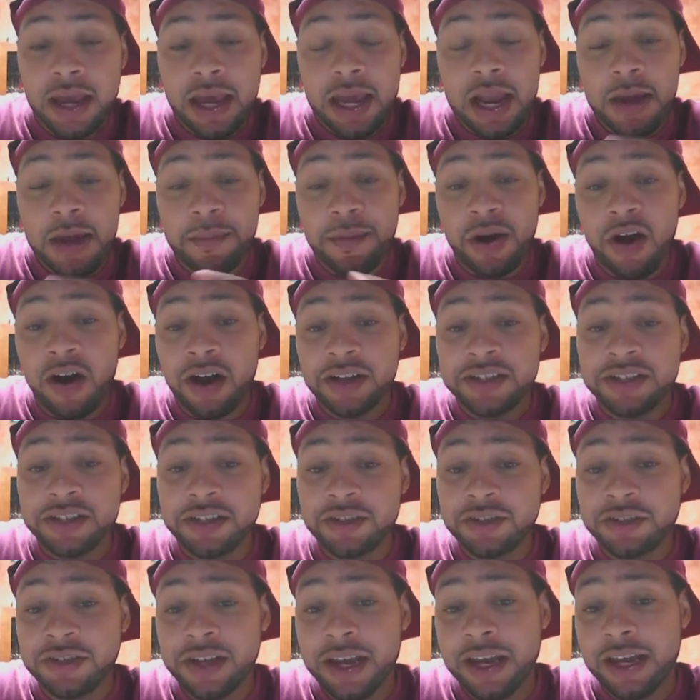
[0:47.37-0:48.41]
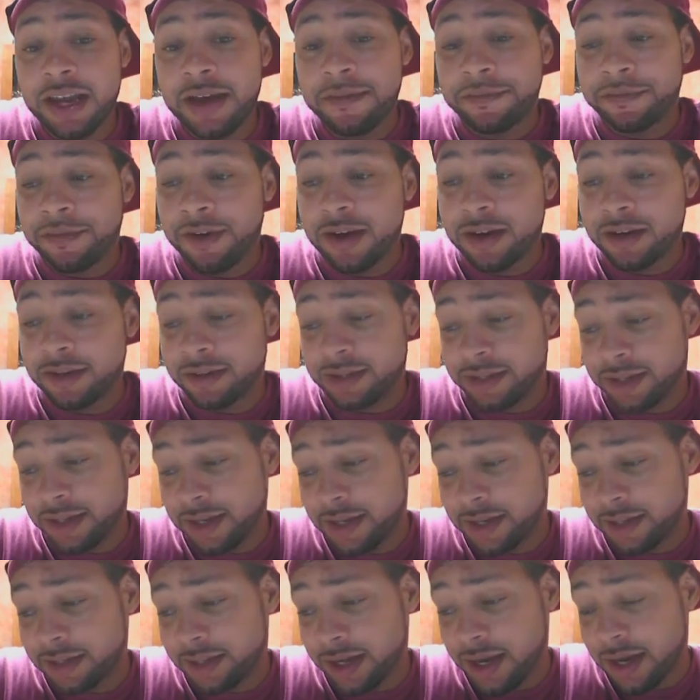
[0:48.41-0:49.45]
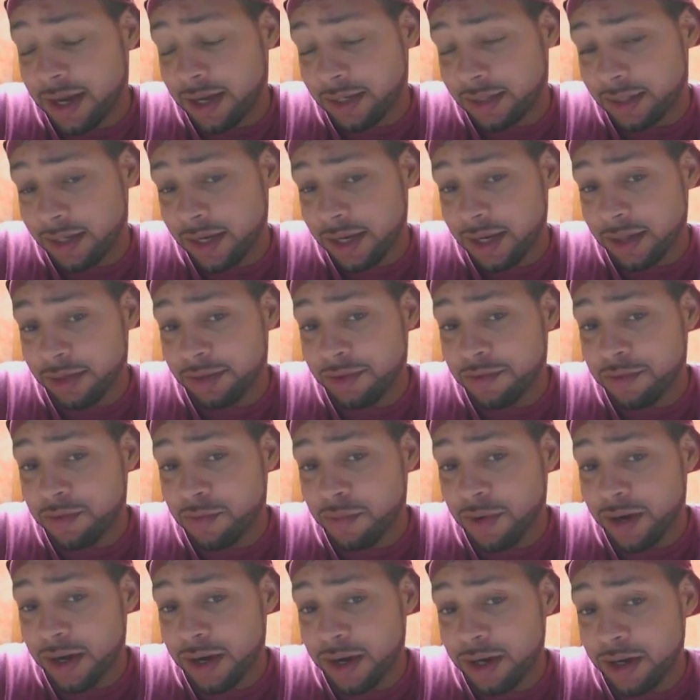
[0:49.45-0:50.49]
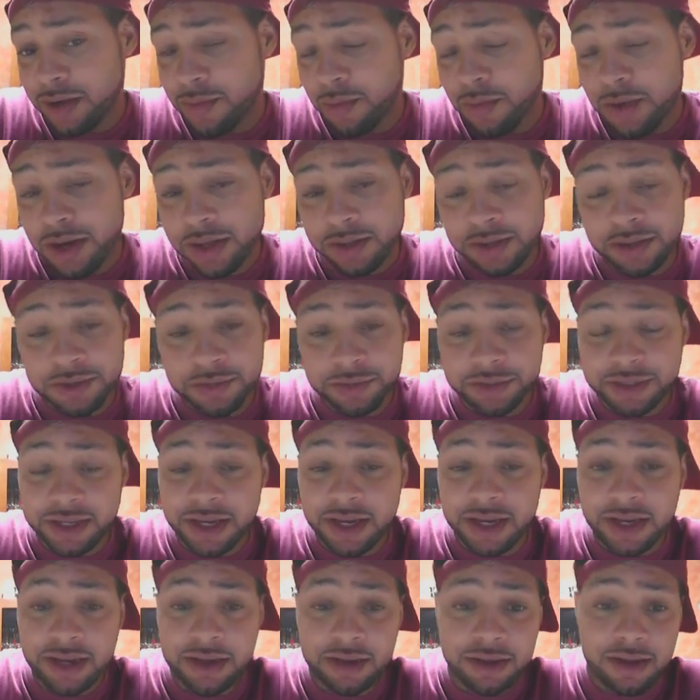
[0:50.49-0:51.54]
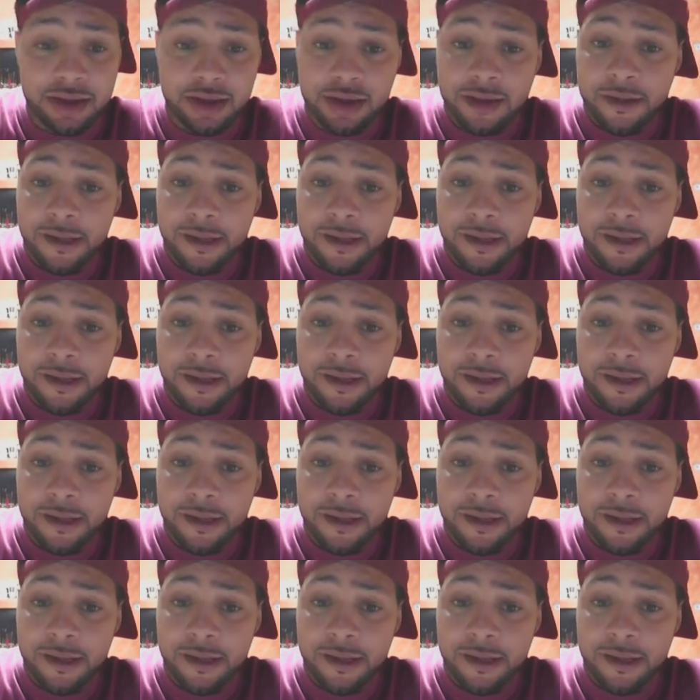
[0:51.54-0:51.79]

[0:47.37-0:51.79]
And I'm gonna also say that fragrances uh, 10 through 1 and 1 through 10.